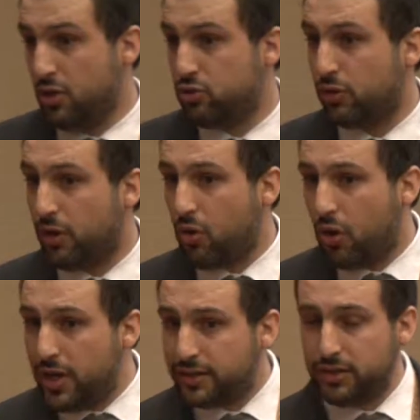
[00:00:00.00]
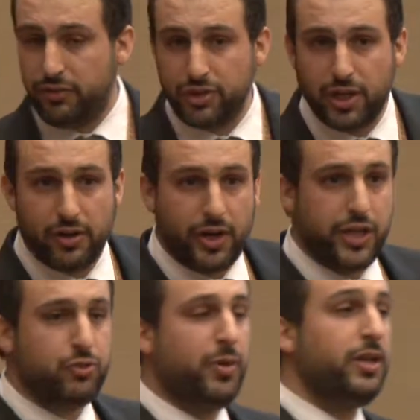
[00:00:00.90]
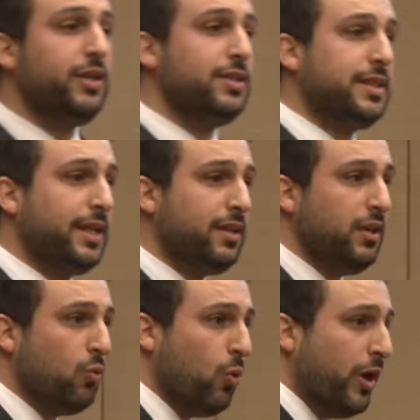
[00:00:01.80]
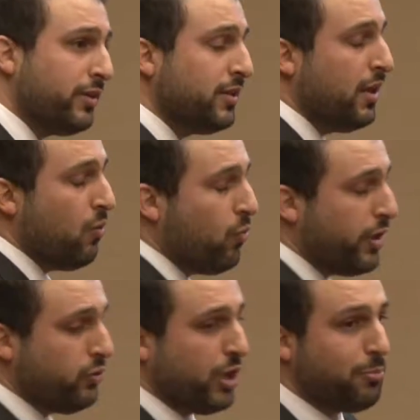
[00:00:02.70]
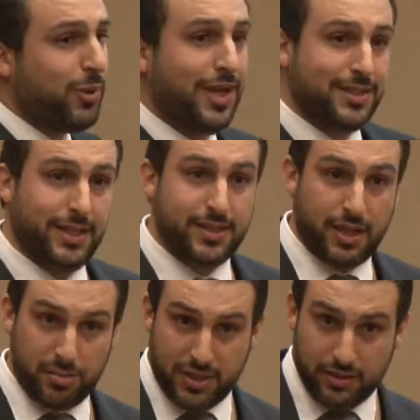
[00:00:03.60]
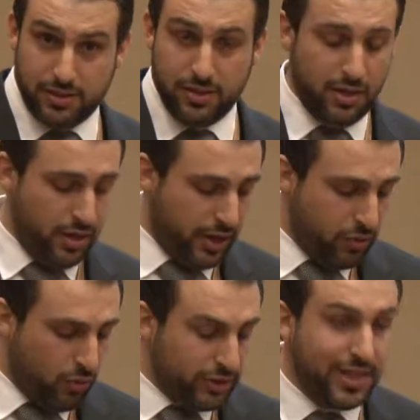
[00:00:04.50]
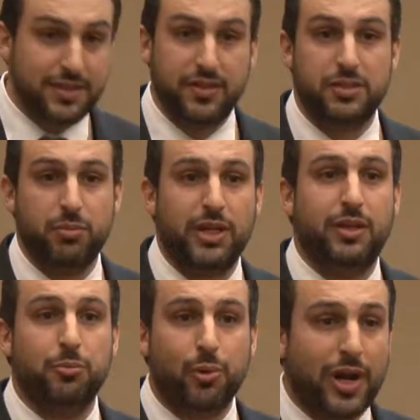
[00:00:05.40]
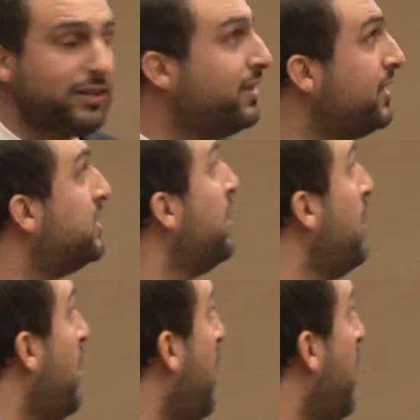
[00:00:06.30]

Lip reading: So the wholly artificial arrangement is the key word when you are placing substance. And what does this mean in practice?